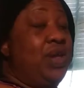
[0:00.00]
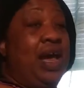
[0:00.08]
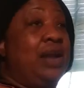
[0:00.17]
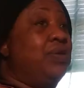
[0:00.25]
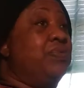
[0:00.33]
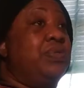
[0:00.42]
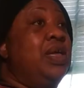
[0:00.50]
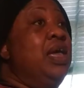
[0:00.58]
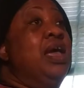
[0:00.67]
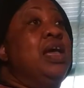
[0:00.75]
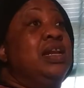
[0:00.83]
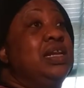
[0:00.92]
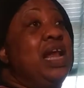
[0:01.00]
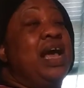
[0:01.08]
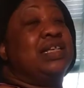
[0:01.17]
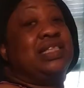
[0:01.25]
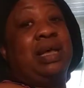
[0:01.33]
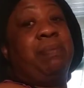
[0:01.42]
I don't.
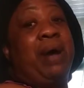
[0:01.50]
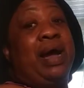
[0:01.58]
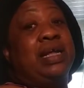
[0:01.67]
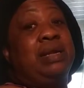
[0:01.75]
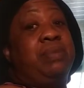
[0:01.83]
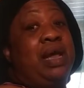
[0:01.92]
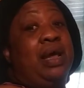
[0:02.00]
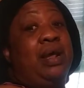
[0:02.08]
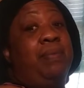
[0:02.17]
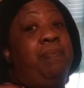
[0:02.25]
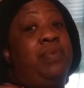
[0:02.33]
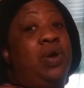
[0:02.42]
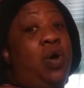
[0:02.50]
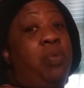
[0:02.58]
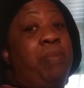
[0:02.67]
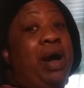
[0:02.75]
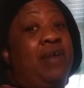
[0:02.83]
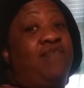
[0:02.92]
Now, somebody that know
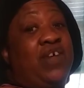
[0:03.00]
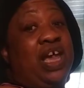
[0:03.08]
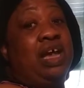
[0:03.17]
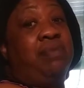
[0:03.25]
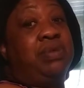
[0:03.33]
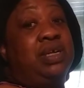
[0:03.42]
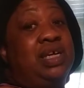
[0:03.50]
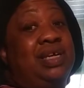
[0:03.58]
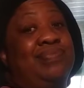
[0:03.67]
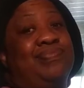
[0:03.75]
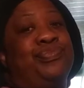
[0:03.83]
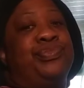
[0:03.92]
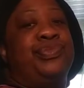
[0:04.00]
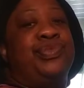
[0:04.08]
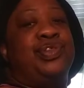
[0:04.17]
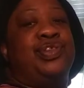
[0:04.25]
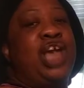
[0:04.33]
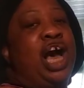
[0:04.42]
my family,
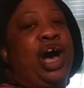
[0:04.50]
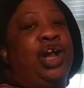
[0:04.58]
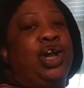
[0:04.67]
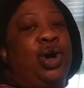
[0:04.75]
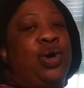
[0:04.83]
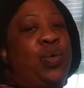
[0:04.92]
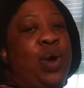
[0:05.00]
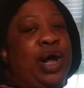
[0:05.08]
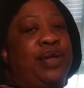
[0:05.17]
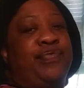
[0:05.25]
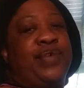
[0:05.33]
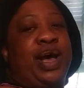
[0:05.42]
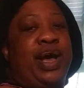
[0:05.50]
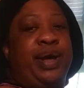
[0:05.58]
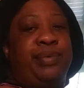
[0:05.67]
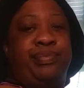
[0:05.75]
y'all don't qualify.